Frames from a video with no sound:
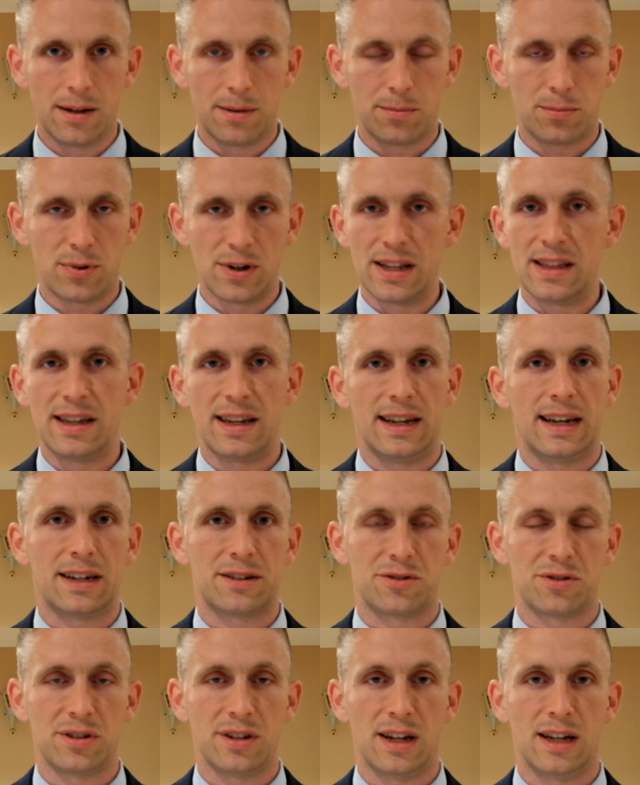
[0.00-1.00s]
breathing
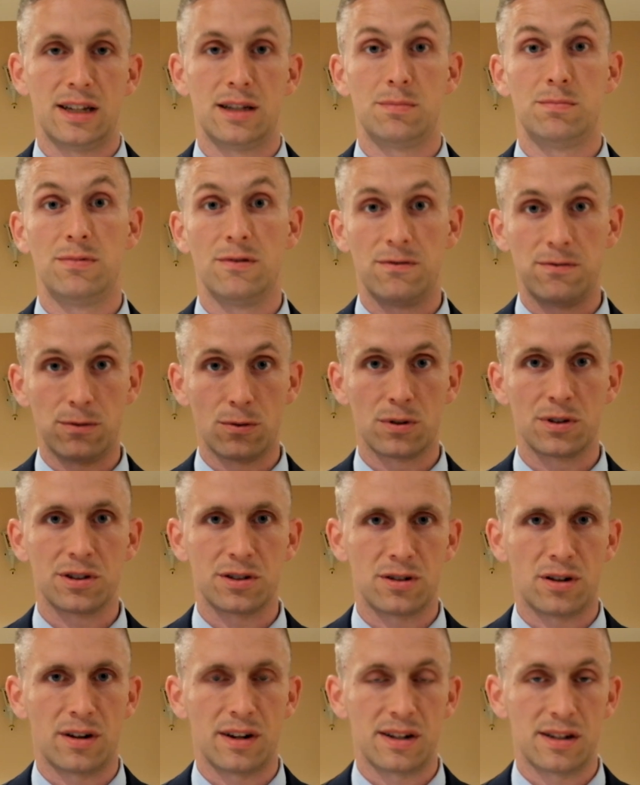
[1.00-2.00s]
exercise before
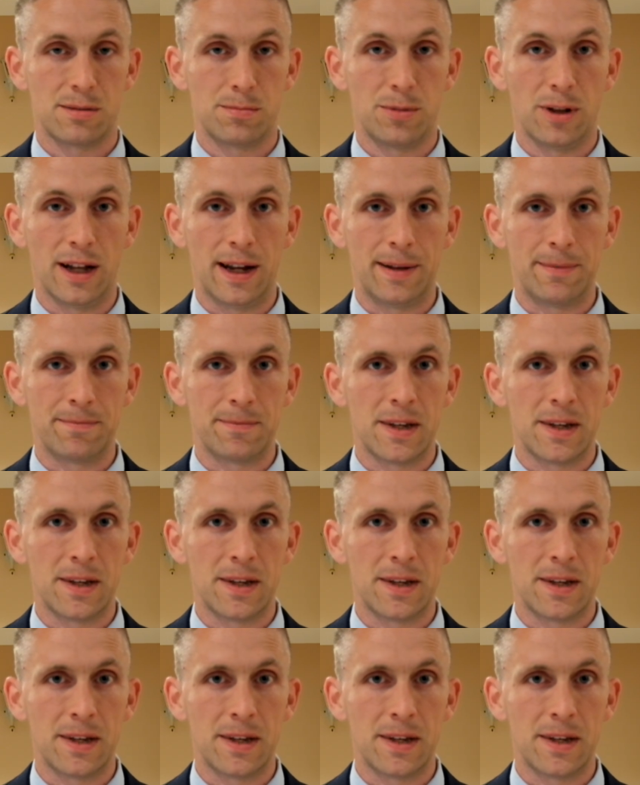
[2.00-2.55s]
starting to play.